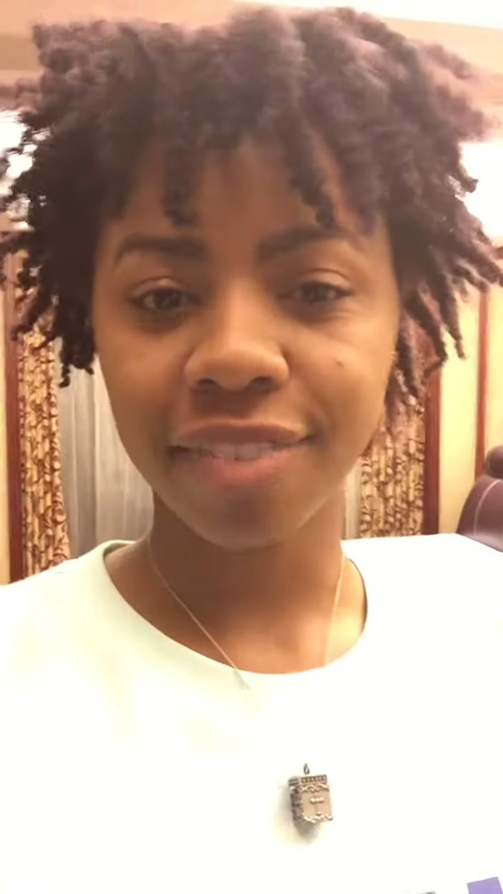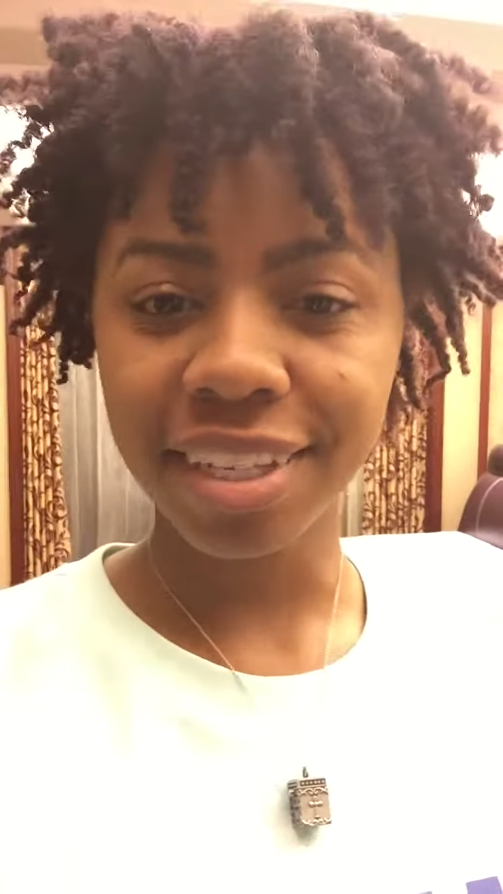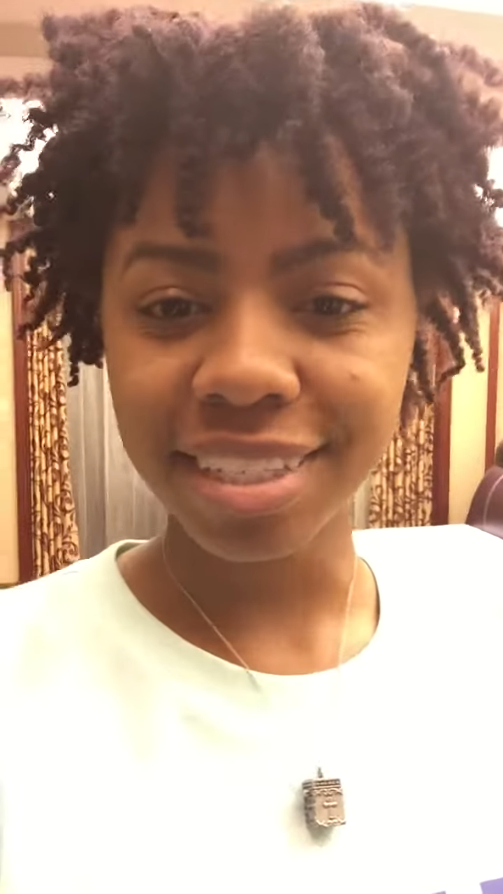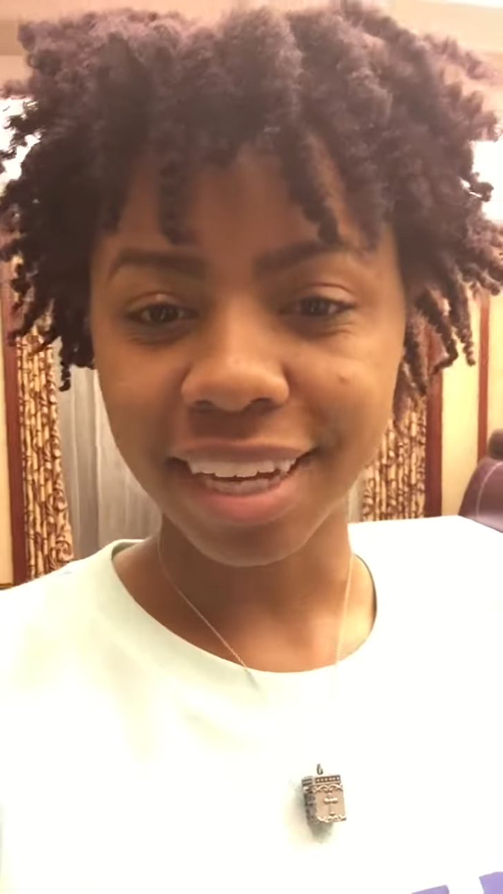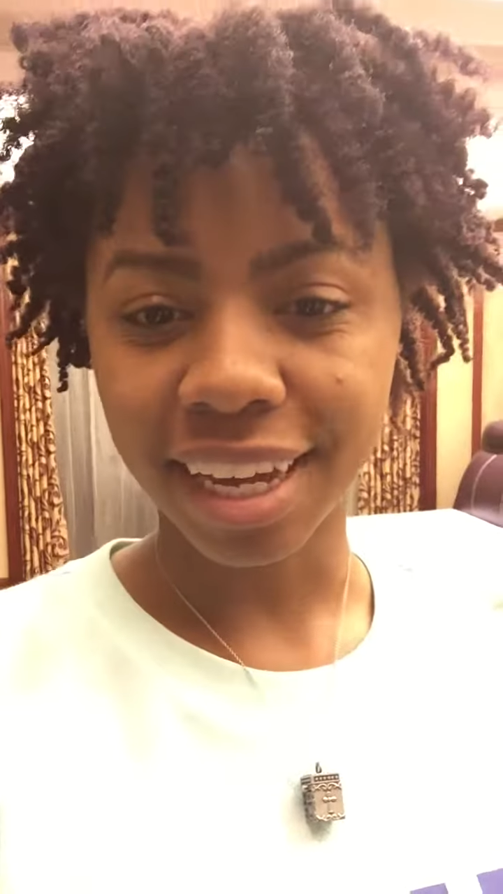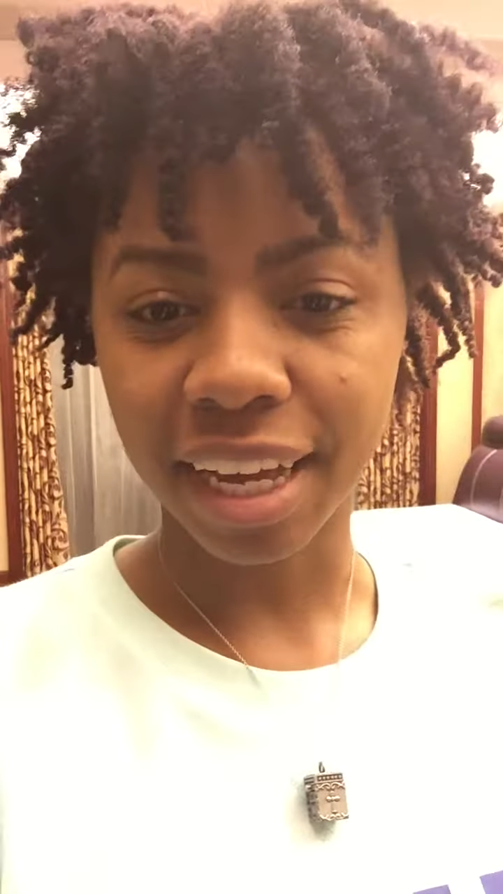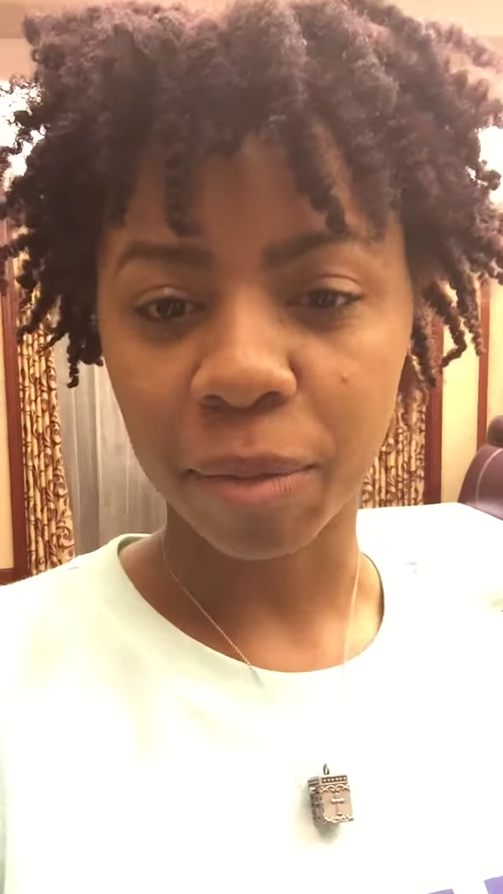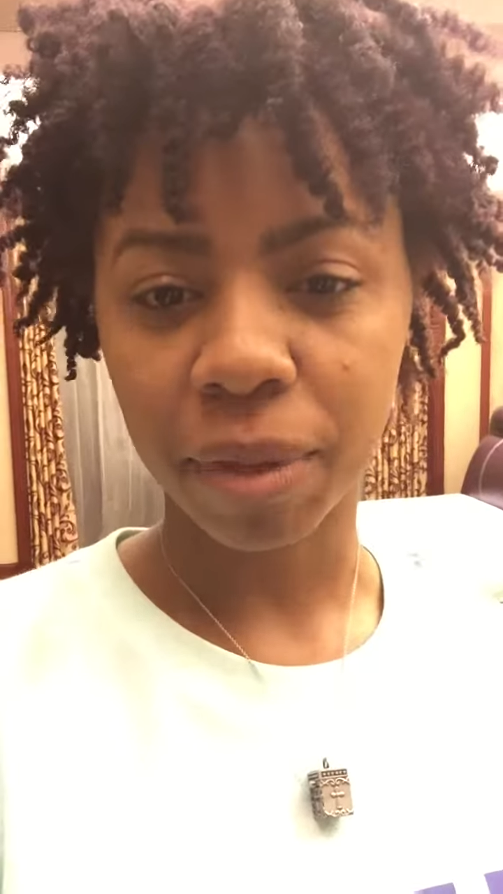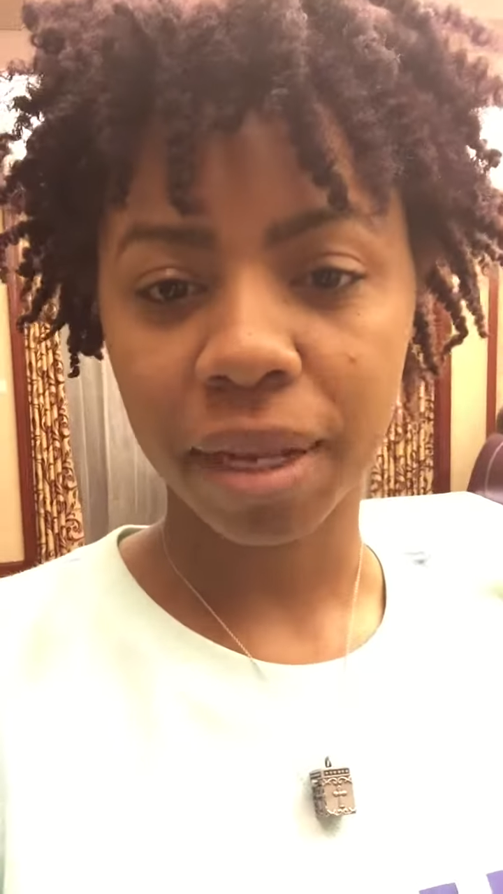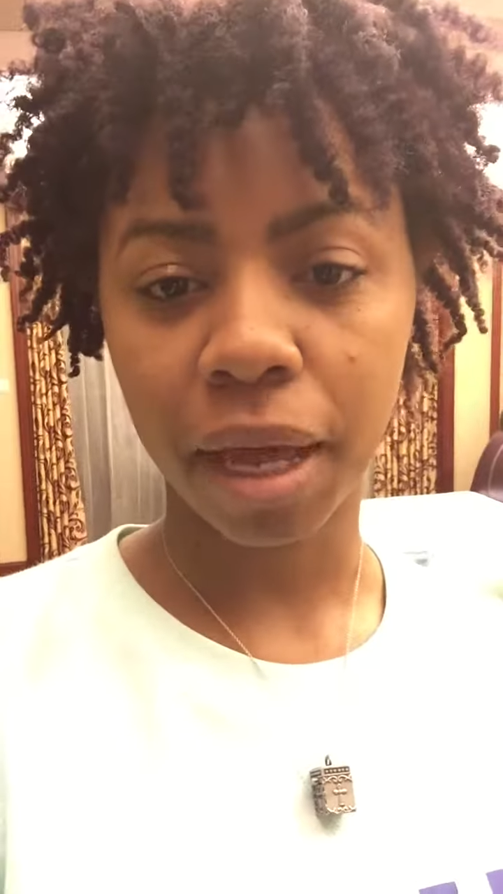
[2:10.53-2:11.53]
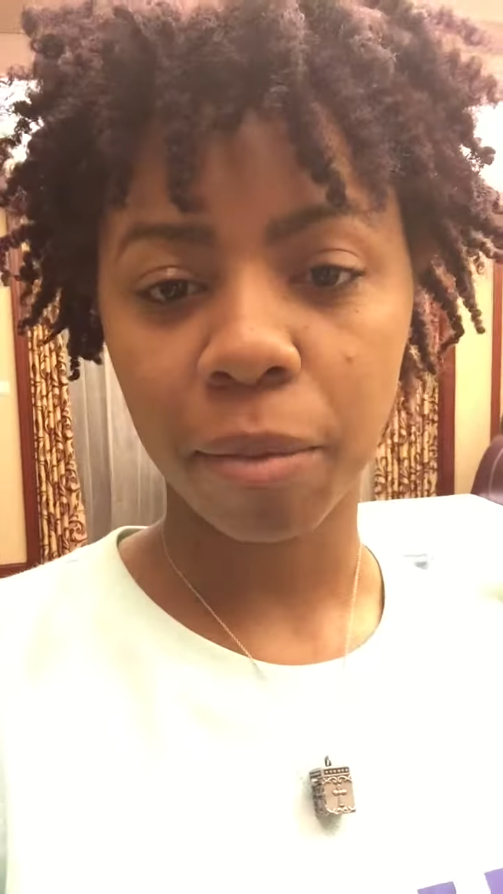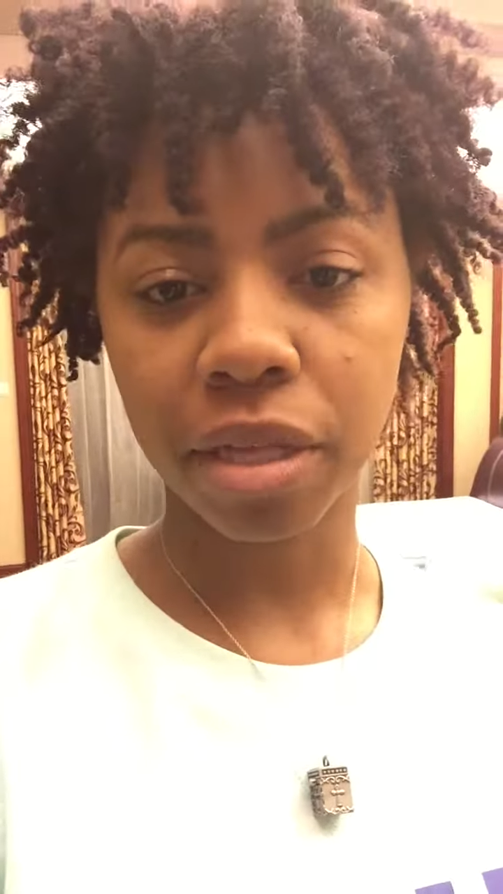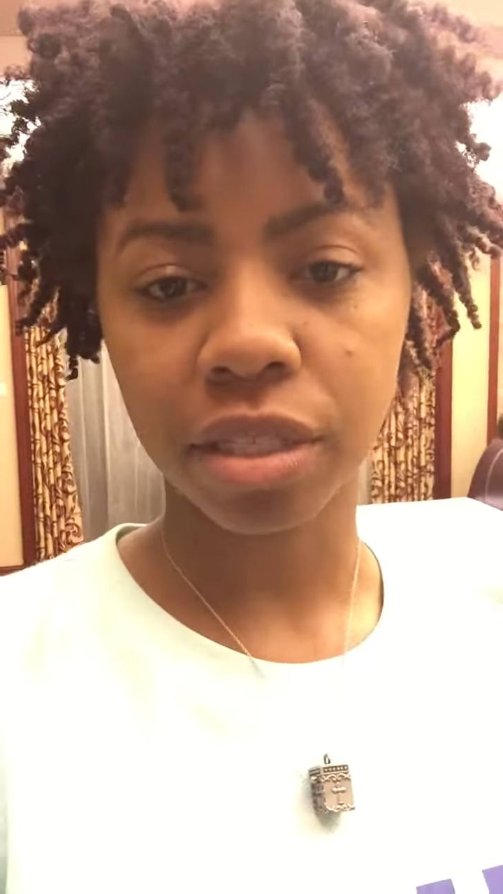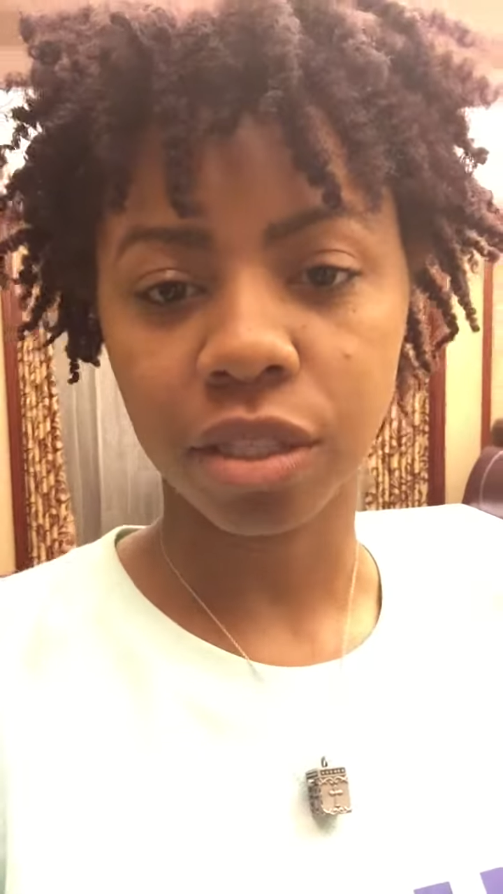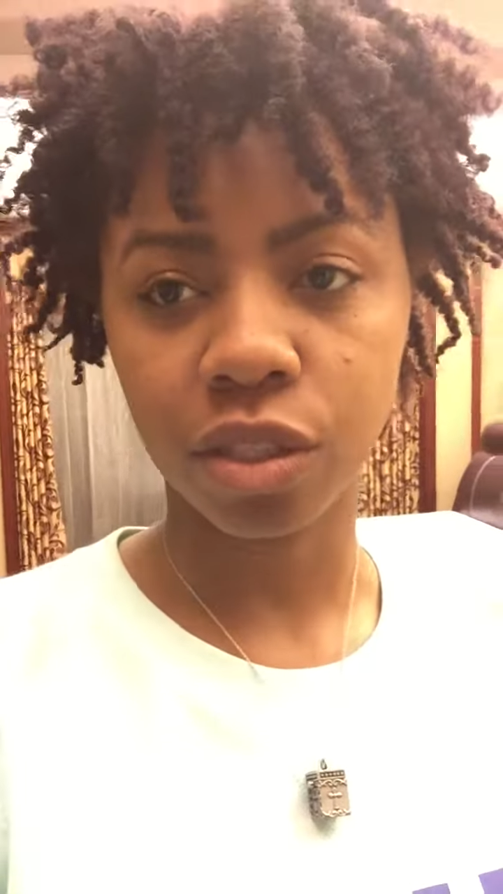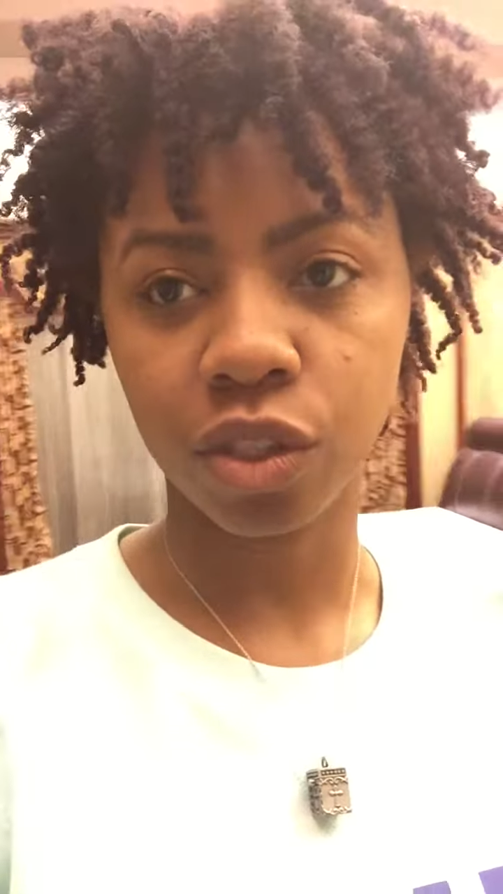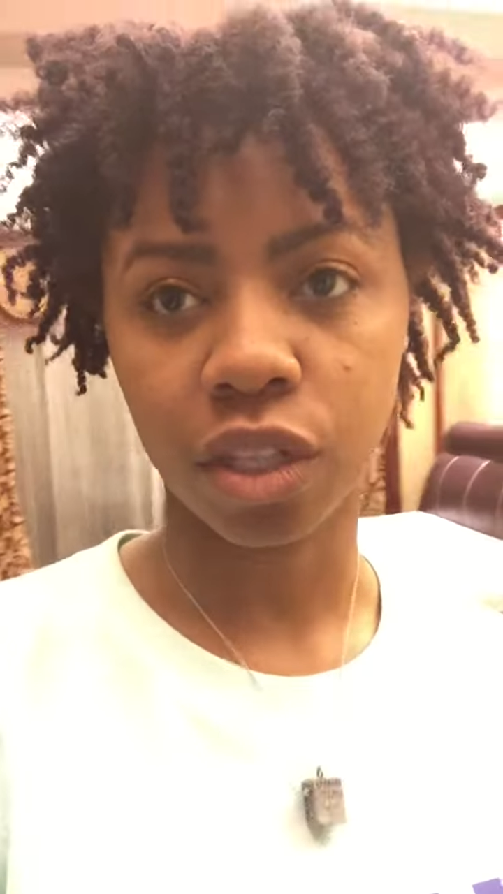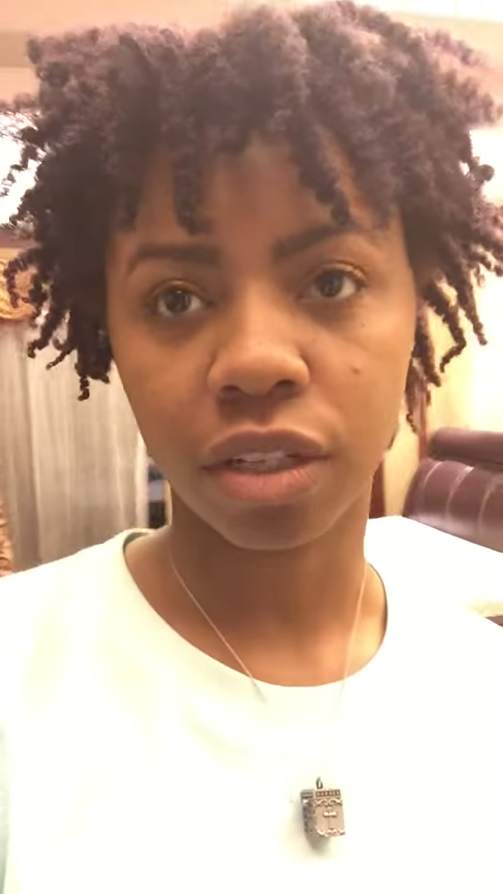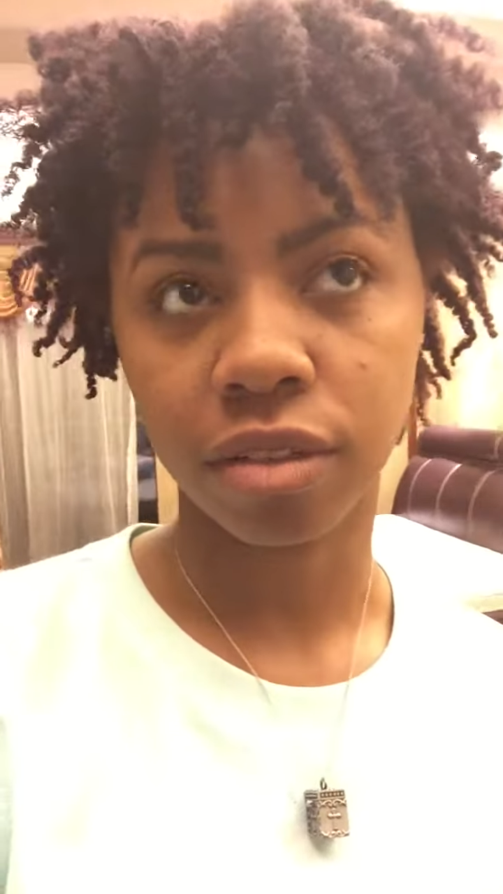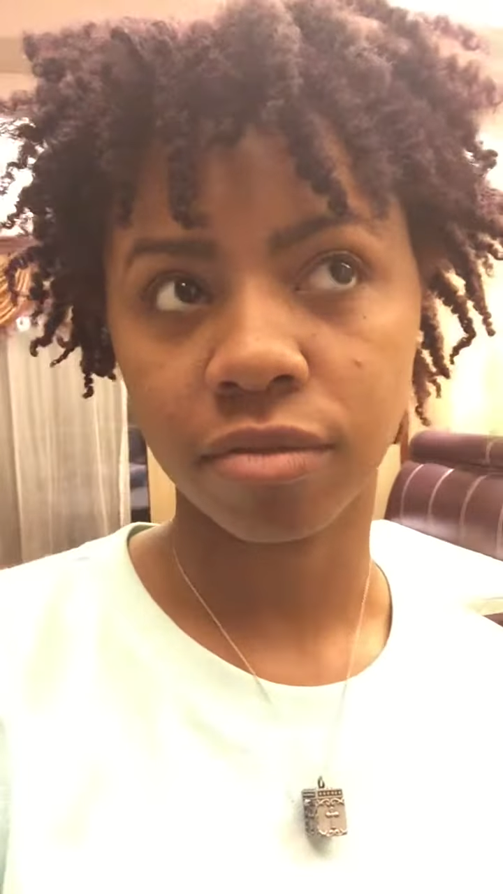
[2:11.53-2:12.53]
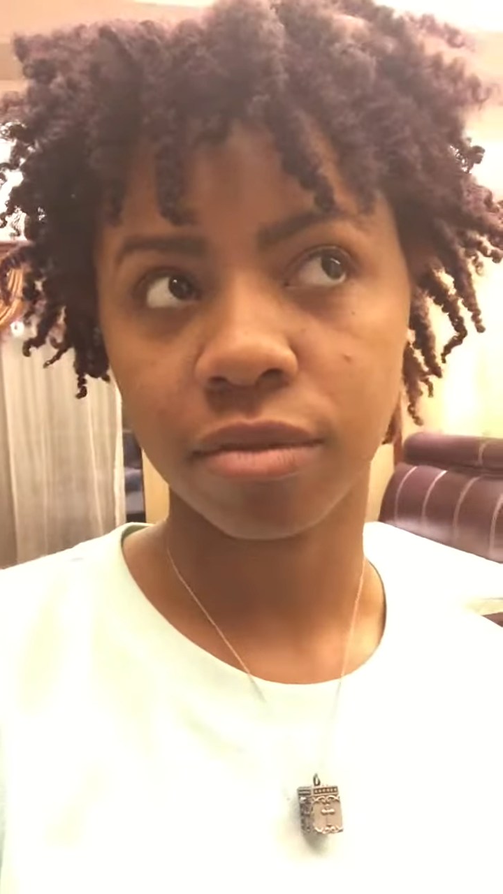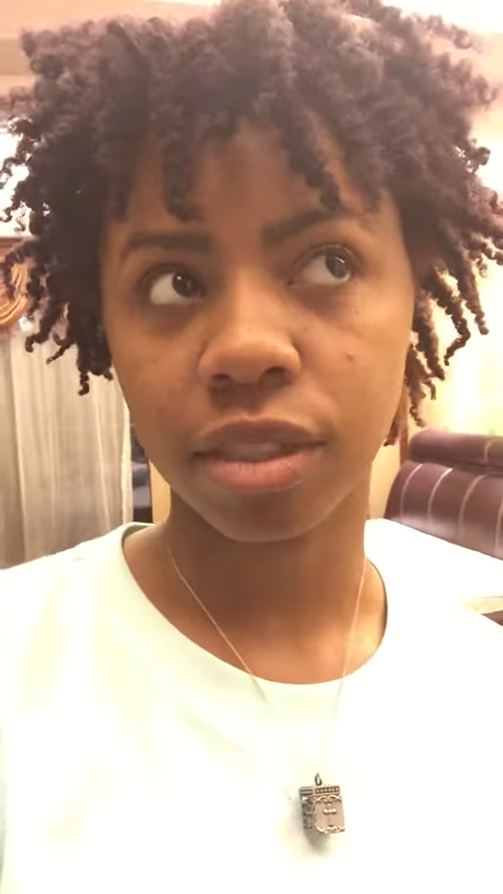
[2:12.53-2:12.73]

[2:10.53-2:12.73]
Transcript: FaceTime and iMessage and